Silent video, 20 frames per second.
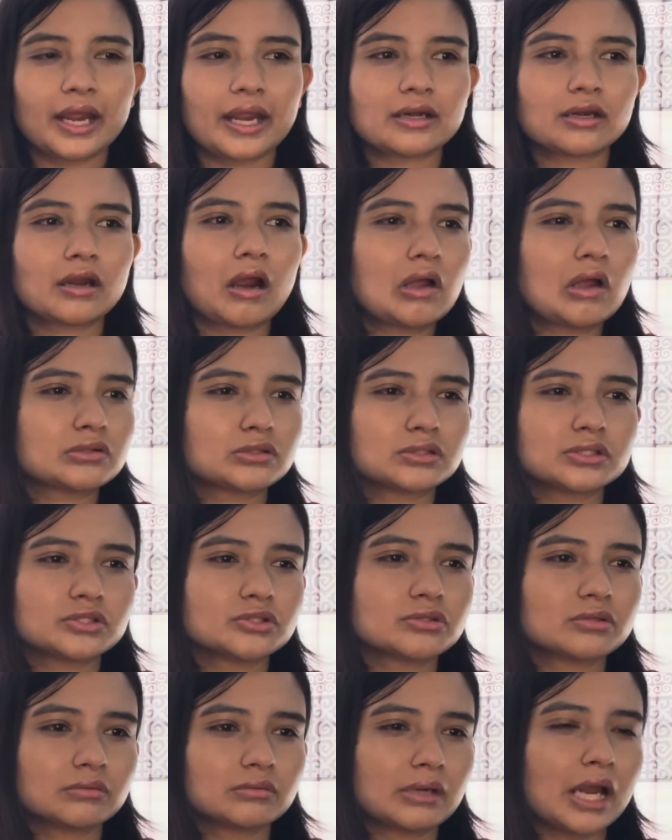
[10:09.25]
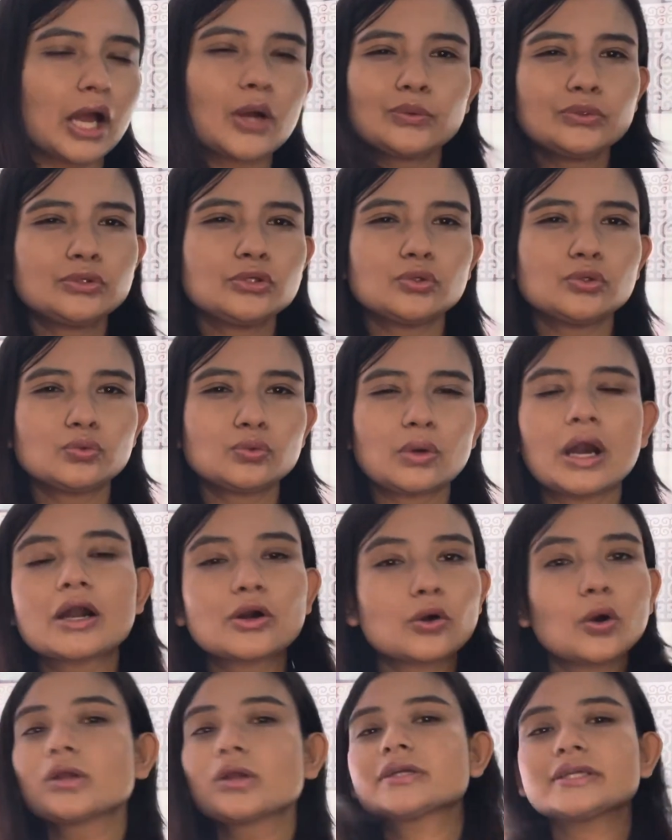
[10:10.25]
and constant now you are
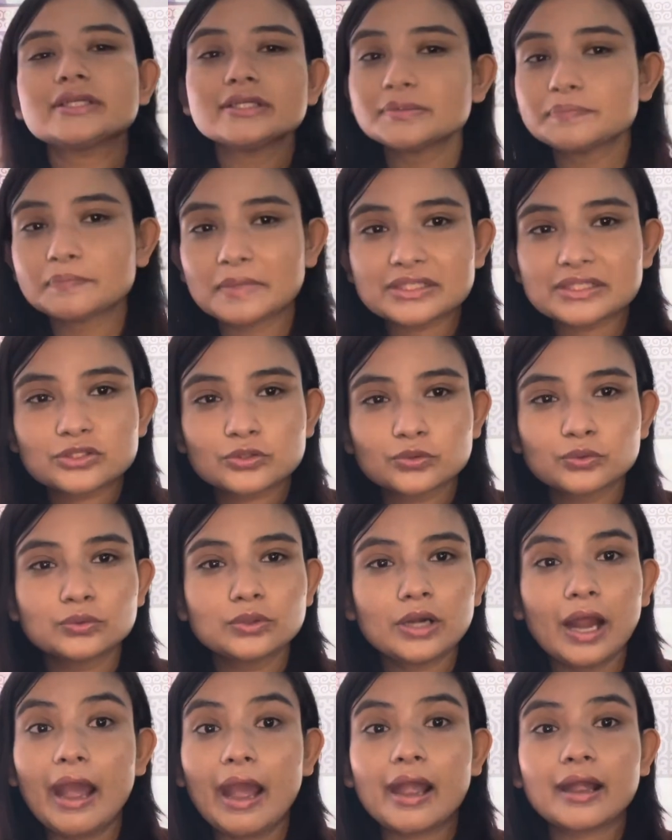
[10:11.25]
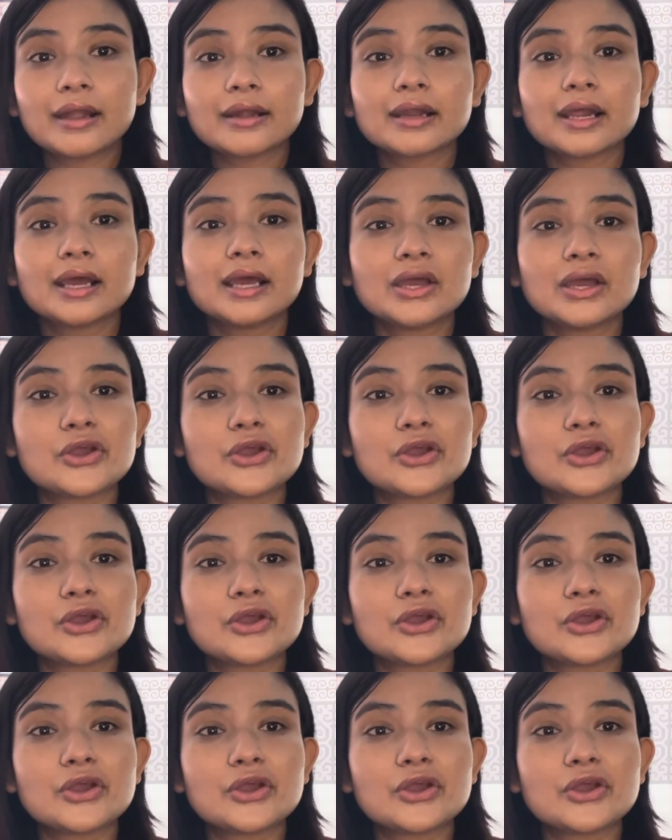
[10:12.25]
already in med school and